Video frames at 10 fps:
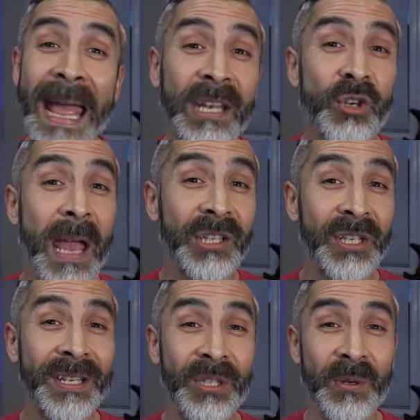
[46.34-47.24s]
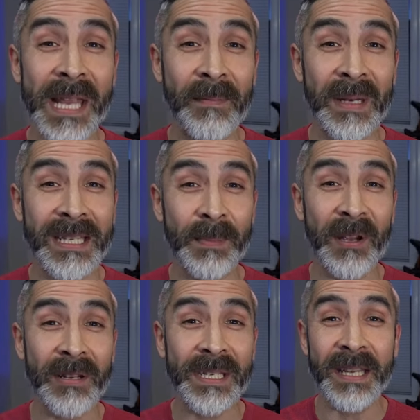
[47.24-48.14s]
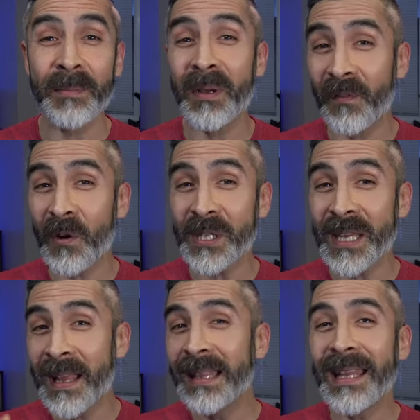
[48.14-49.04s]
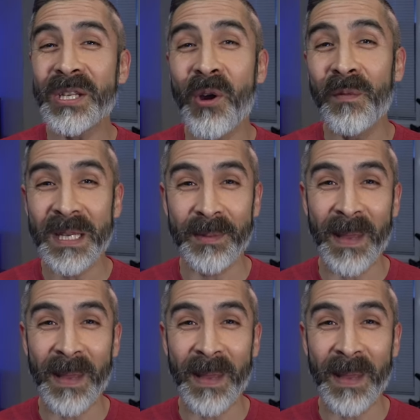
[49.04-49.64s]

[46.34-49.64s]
and traction issues I've been experiencing, but first, let's go over the